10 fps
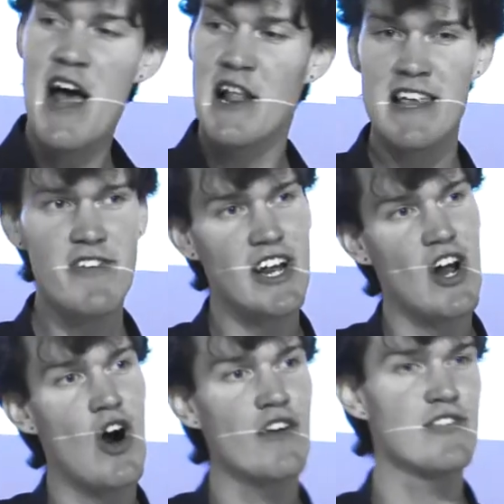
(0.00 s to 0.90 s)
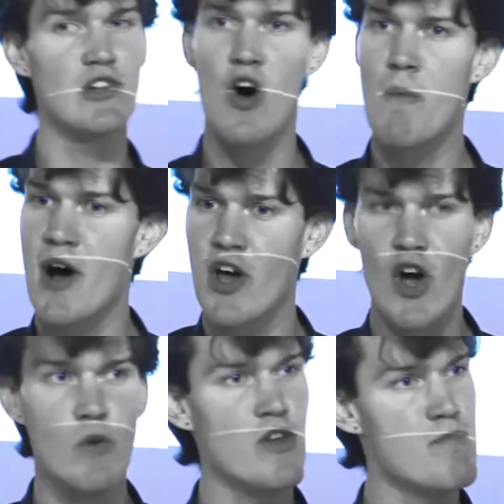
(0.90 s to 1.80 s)
living in a hostel on my
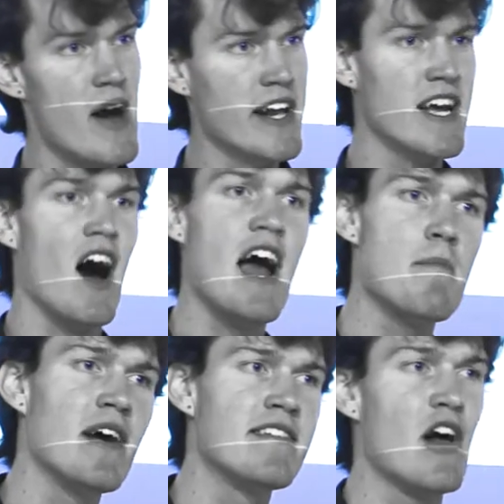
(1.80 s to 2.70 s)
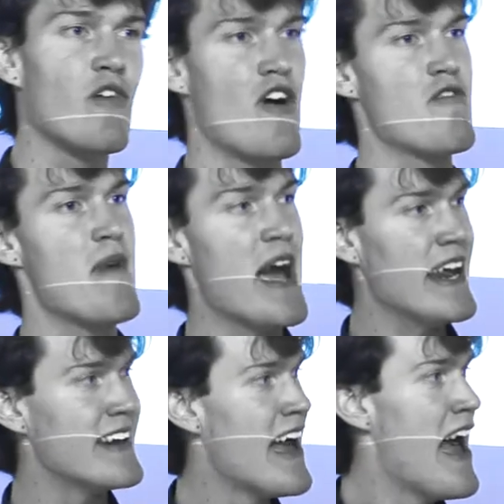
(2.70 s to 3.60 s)
own with money I myself have made,